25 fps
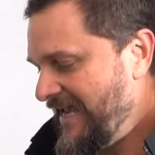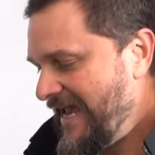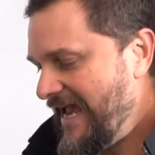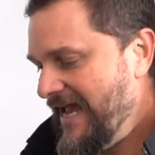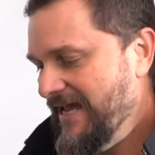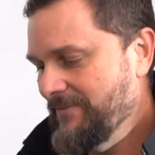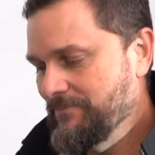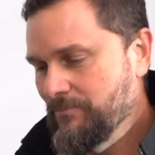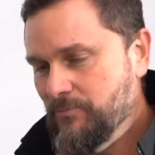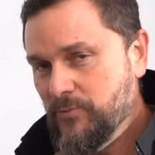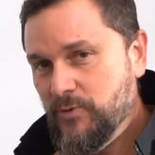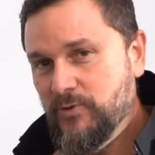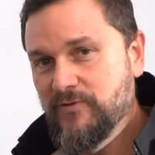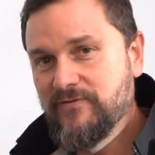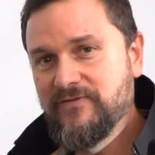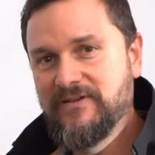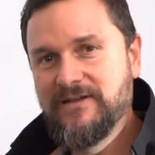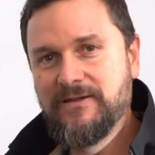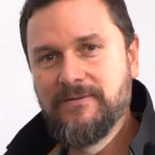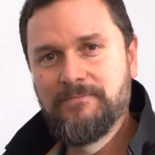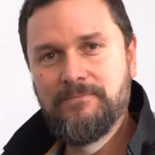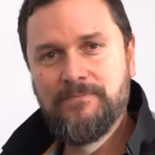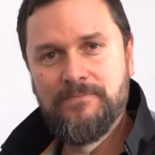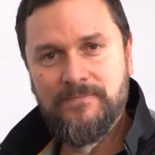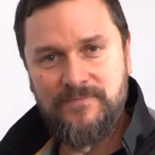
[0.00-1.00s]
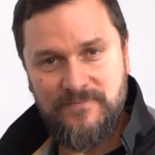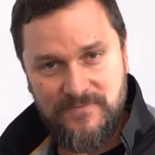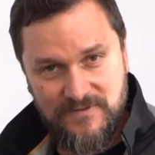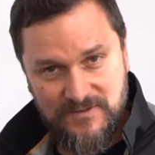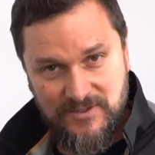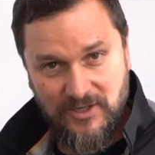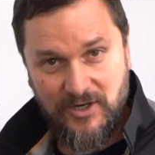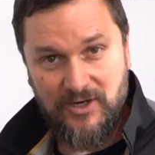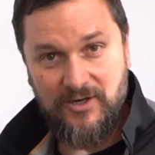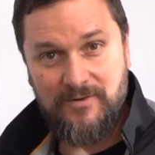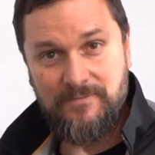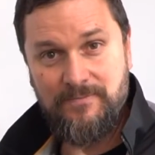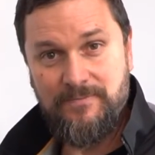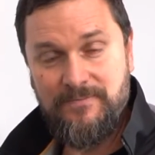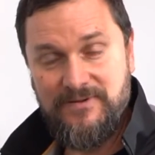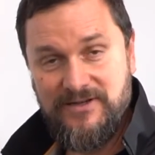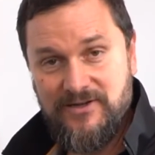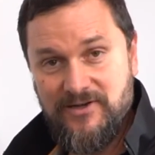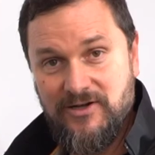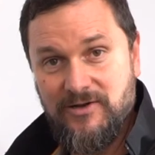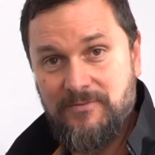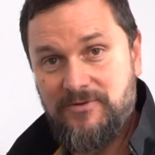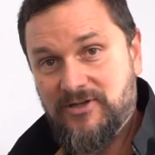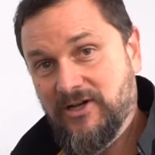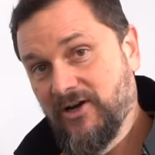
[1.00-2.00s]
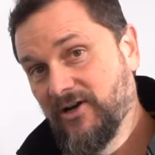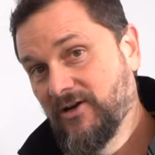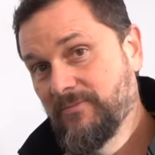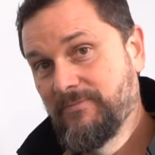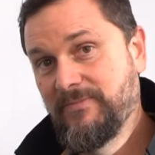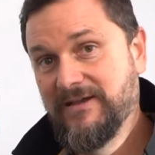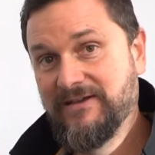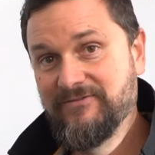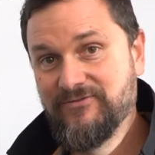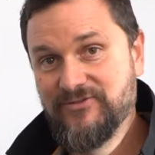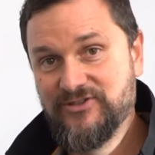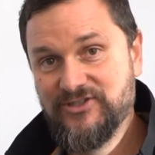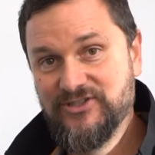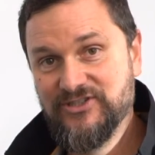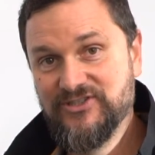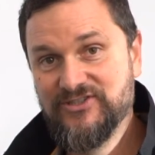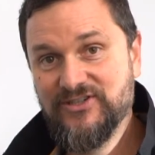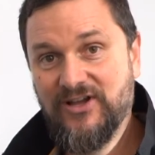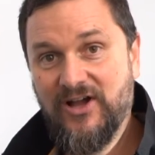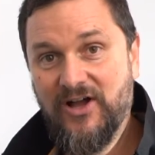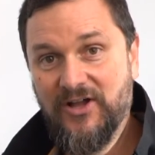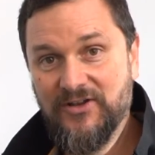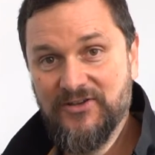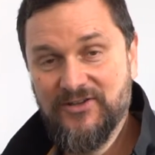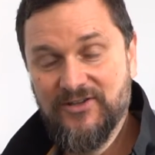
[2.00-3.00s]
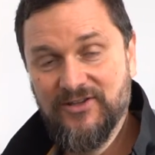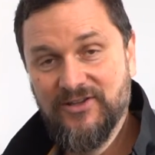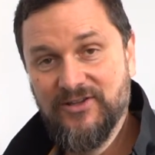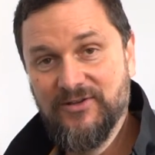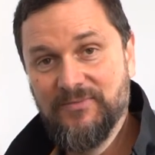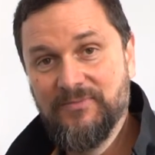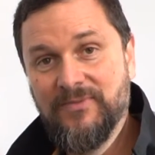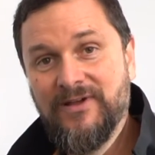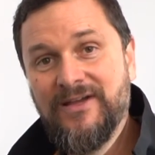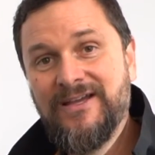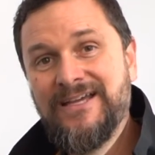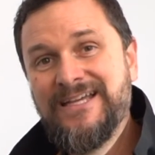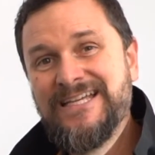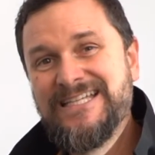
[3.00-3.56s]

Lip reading: and moving dark beer, dark beverages onto them